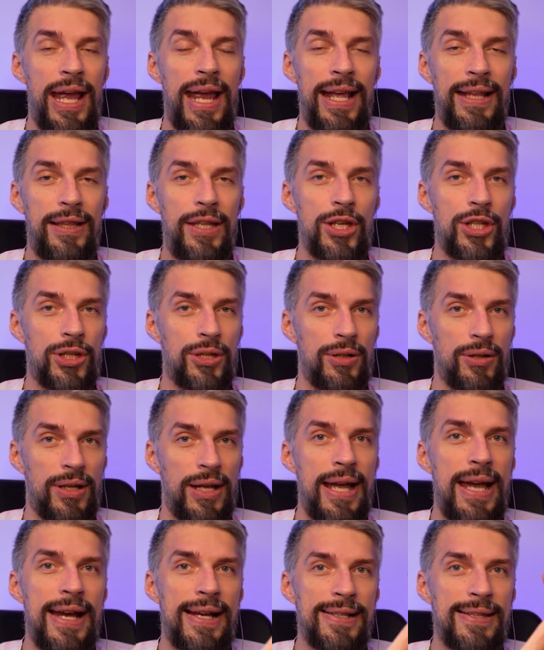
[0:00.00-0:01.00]
additional
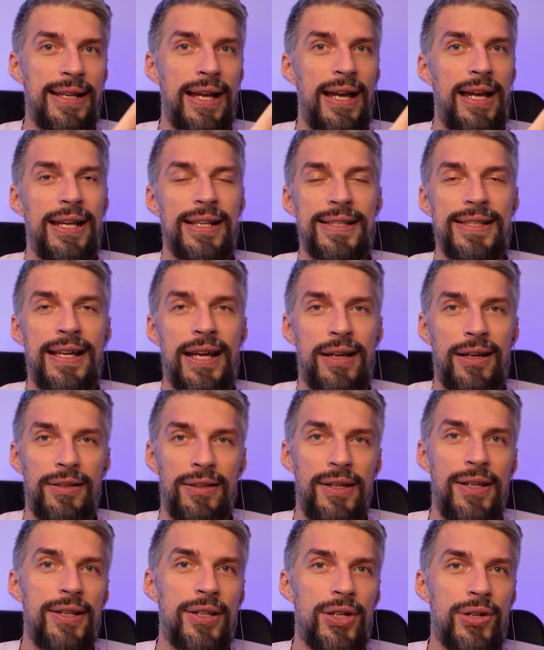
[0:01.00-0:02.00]
cast,
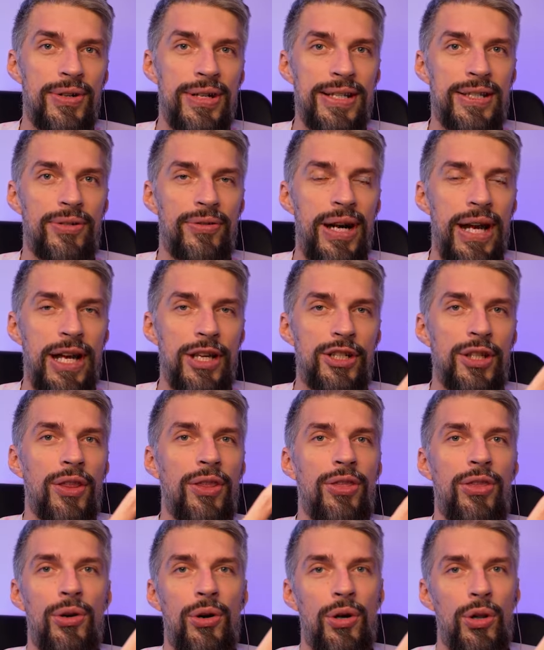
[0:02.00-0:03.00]
second increased range, and
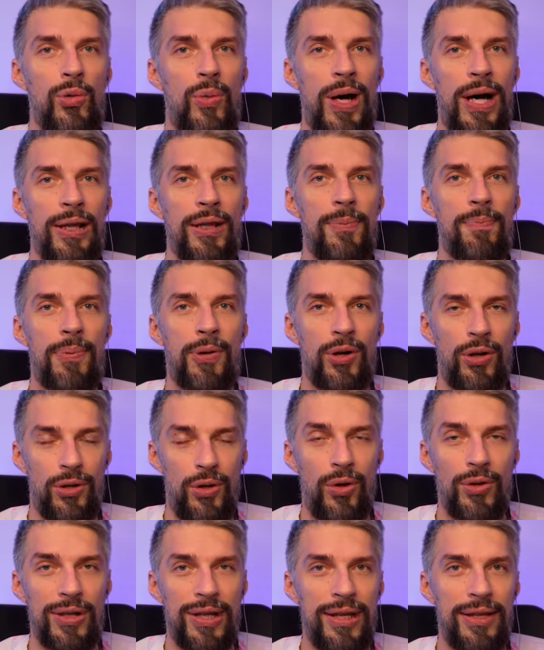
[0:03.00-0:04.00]
third one
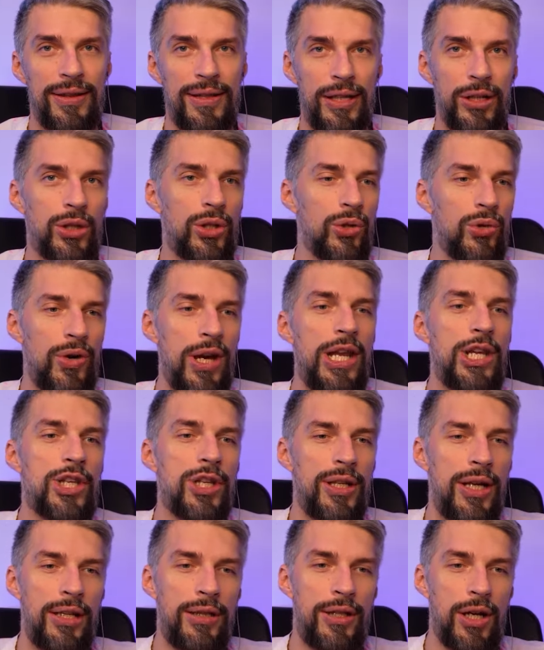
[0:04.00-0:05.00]
prolonging the
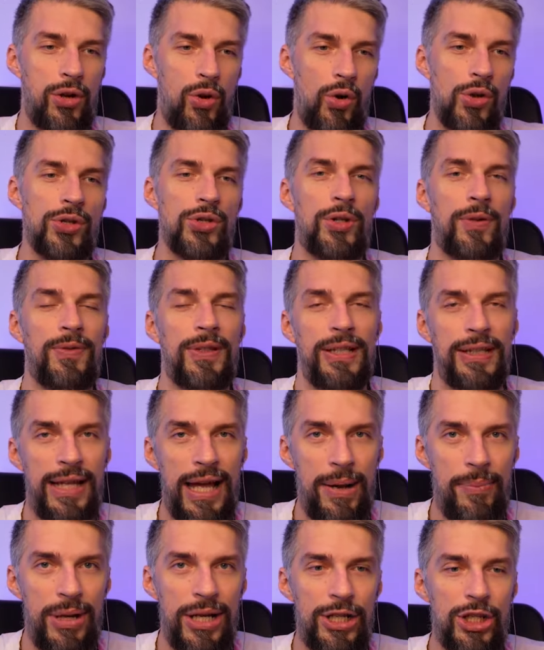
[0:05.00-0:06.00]
duration at the cost of the
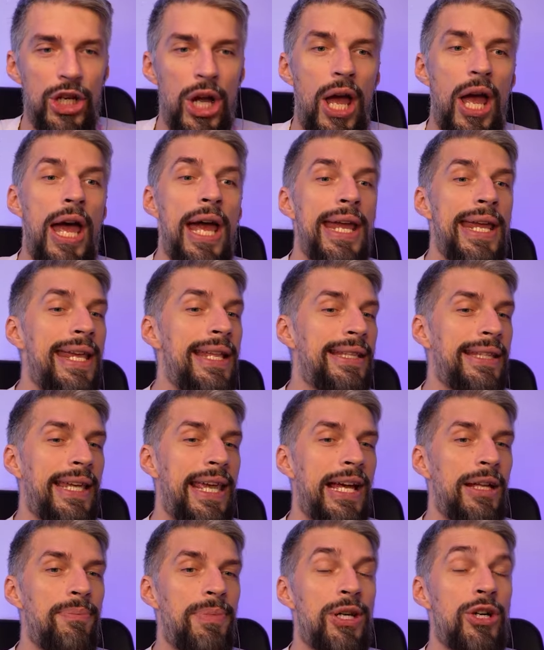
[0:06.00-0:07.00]
damage, it
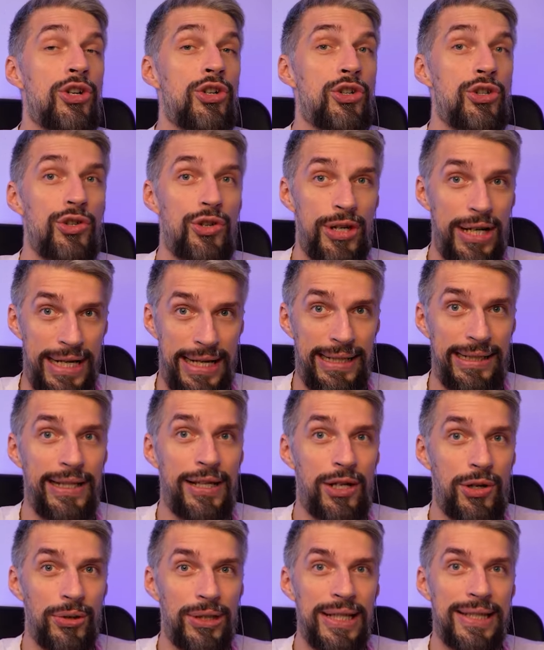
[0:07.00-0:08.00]
can be really
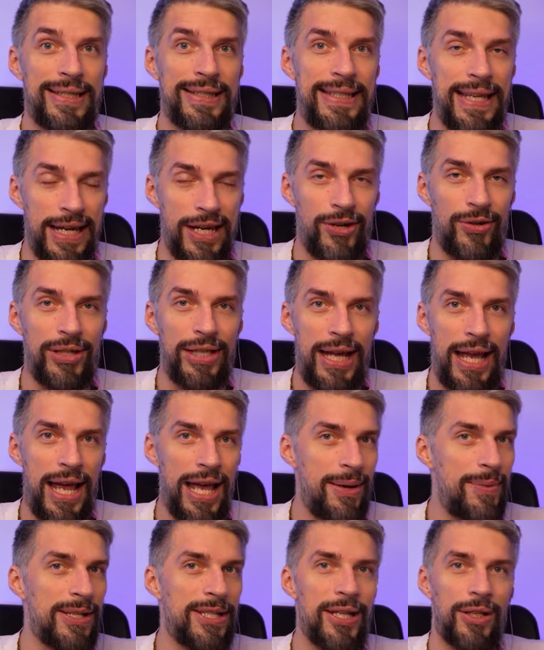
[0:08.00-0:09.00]
good at staggering
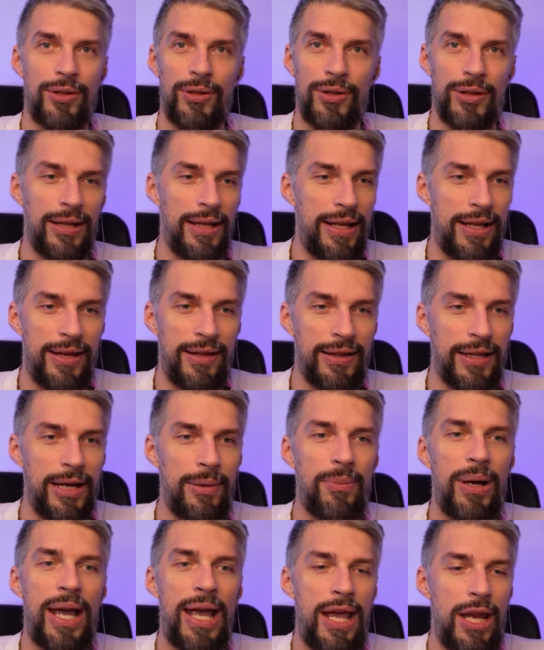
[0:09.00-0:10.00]
enemies and not letting
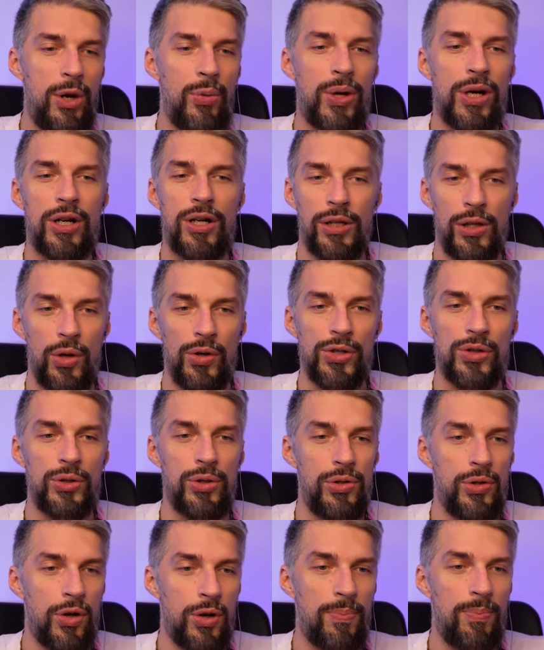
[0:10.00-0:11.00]
them anywhere close to
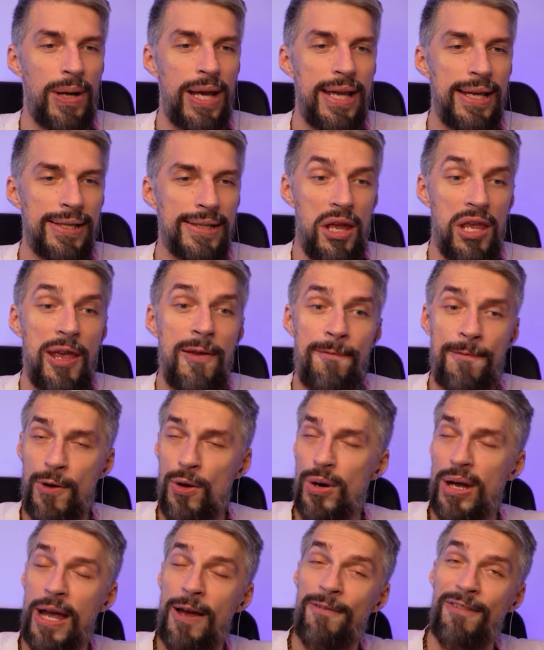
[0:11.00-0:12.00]
your base if
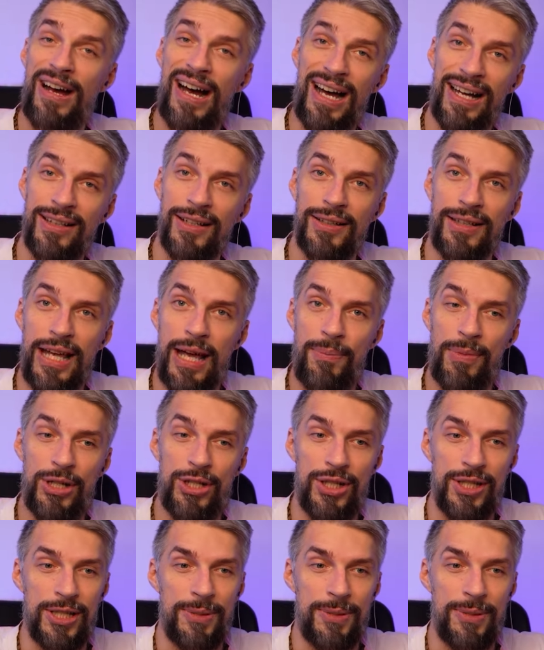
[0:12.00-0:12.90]
you have other damaging